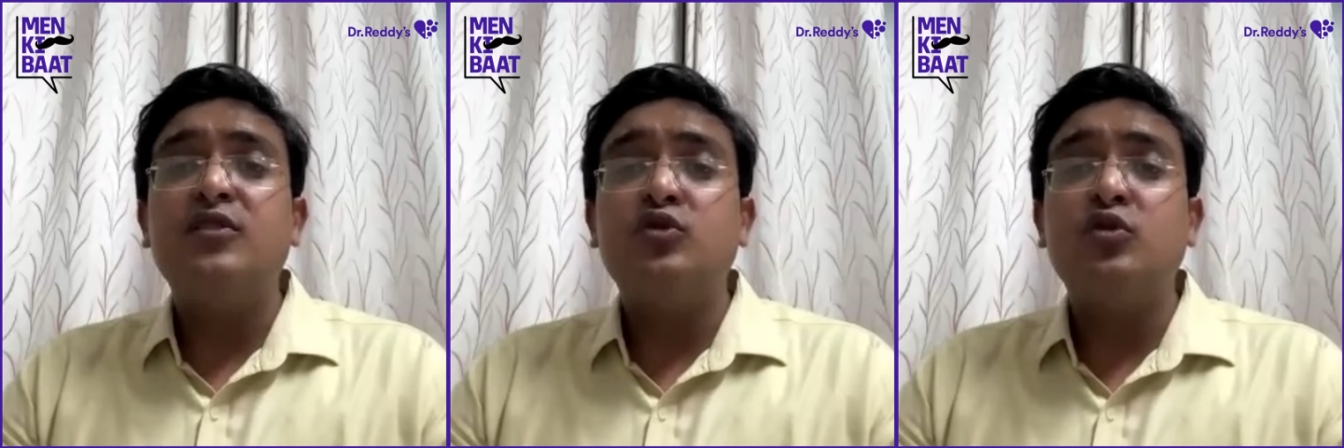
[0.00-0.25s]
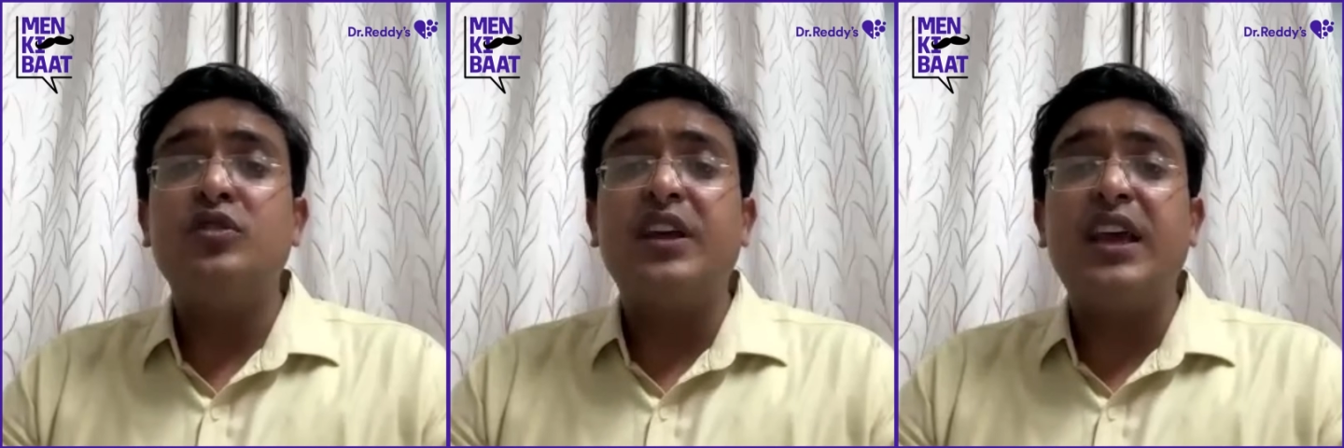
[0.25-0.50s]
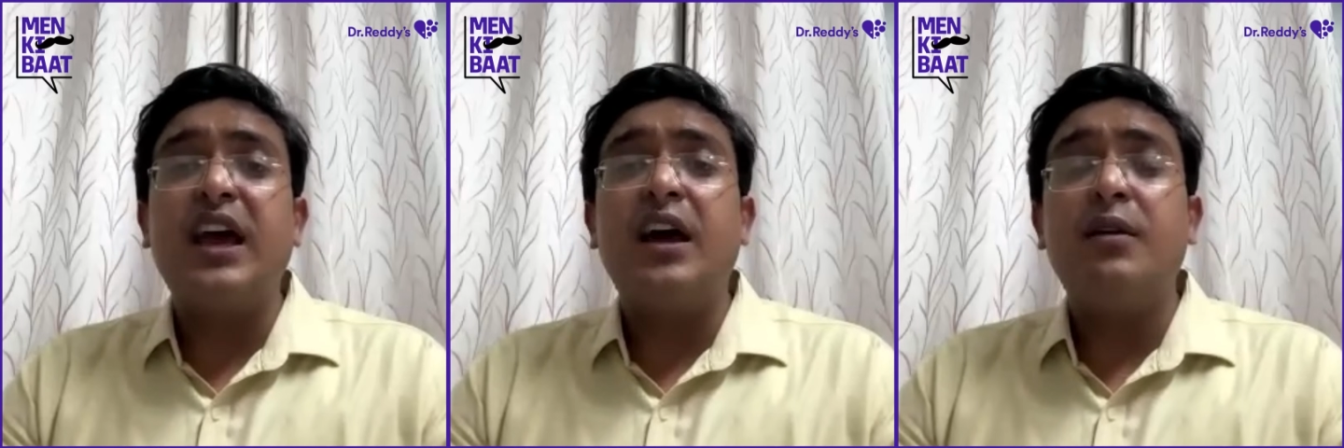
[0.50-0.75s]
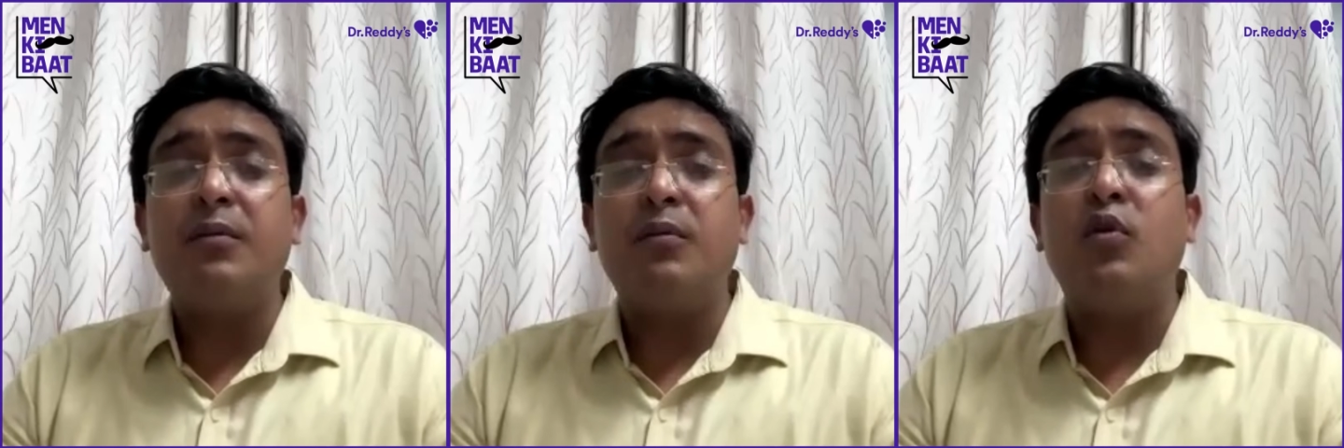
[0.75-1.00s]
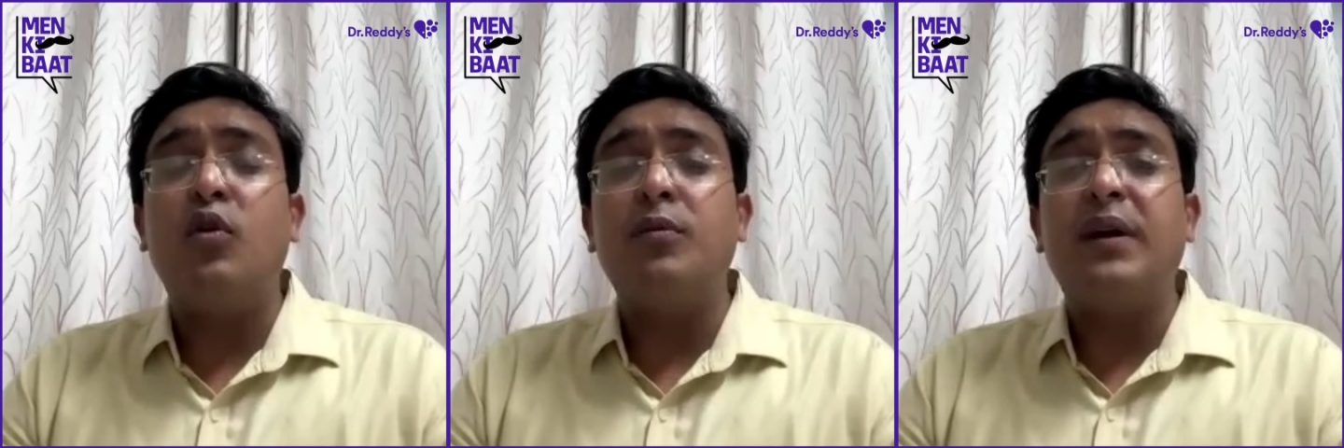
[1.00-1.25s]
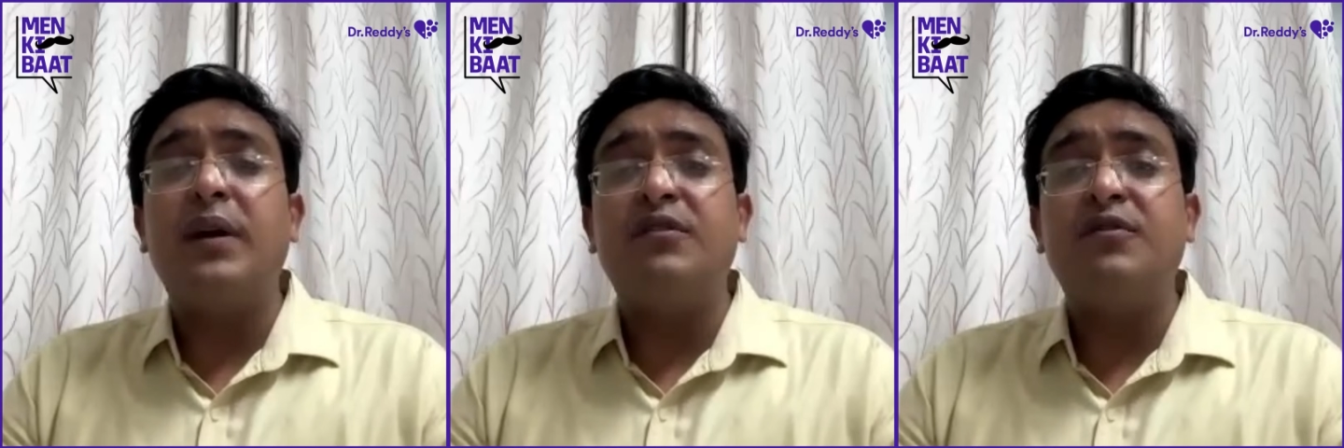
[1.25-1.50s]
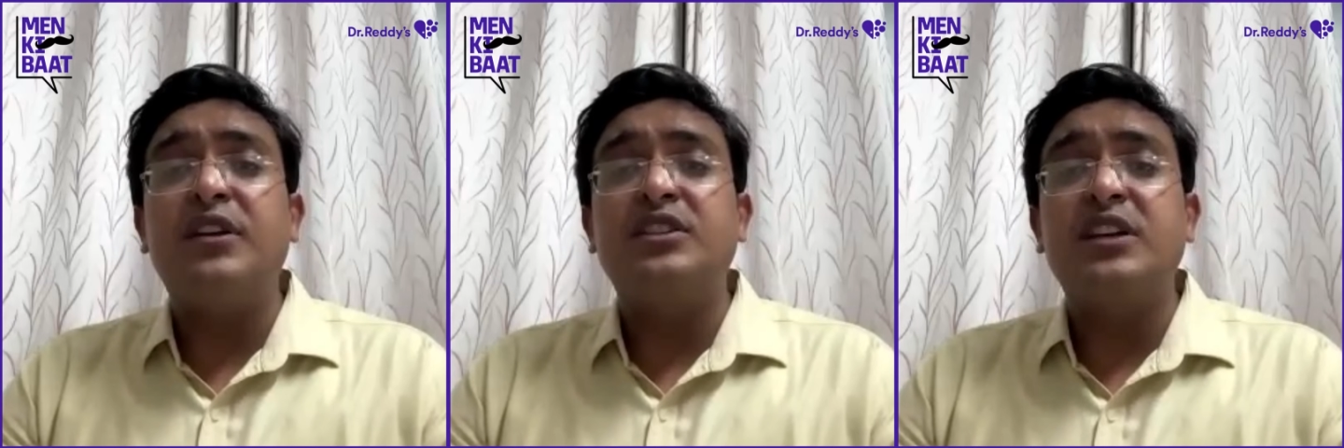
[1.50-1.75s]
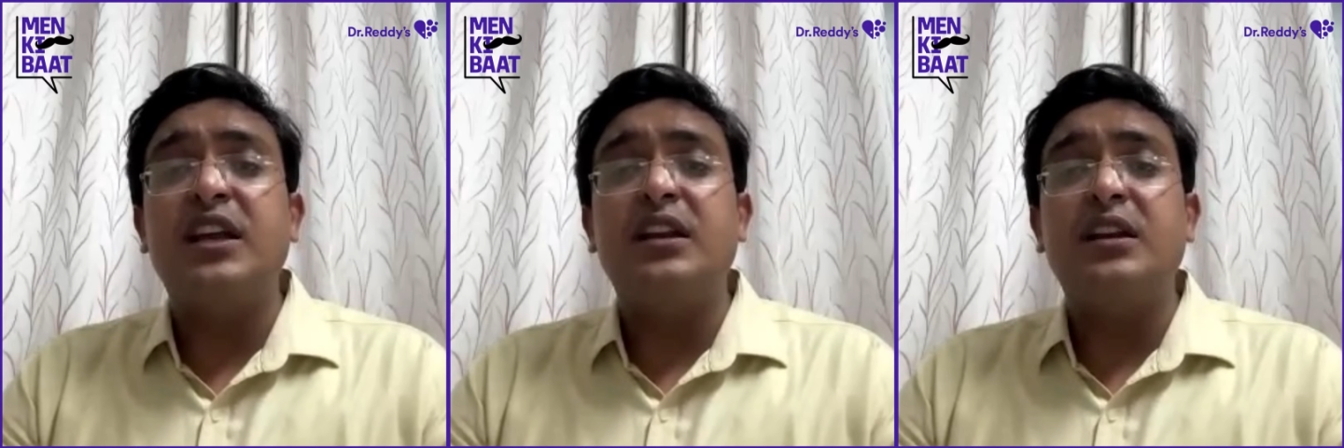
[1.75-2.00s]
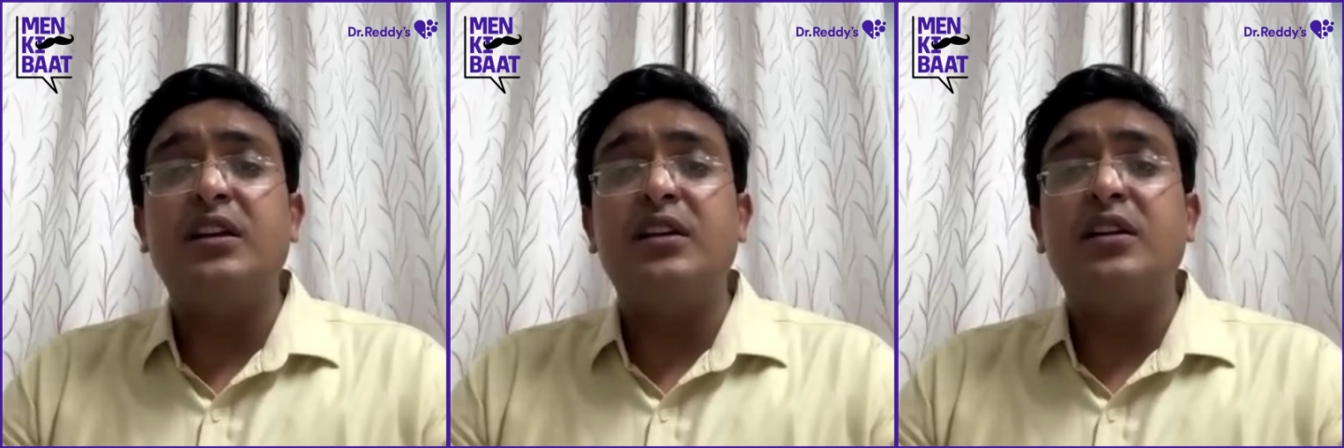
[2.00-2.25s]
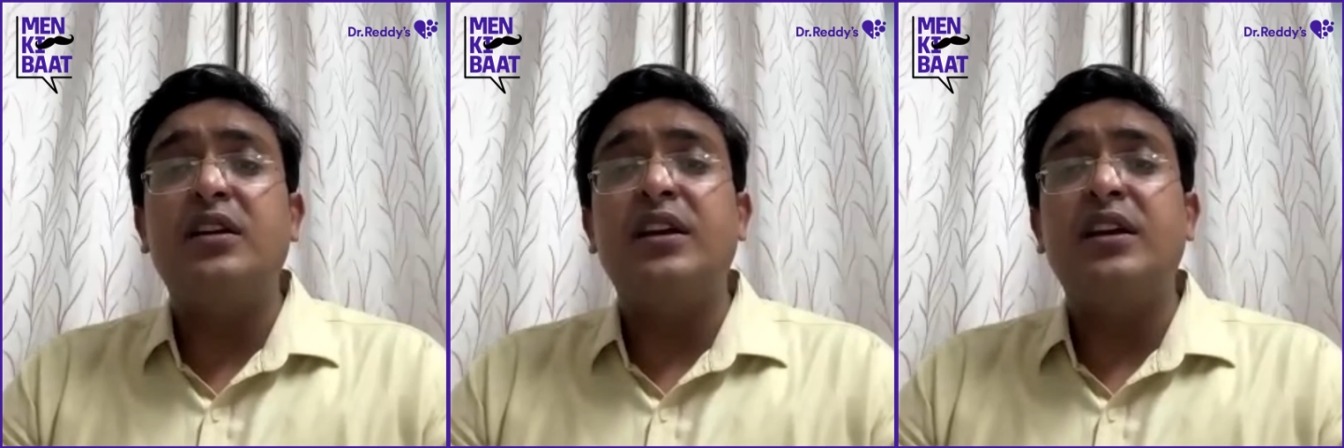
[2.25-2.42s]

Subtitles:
so they are more beneficial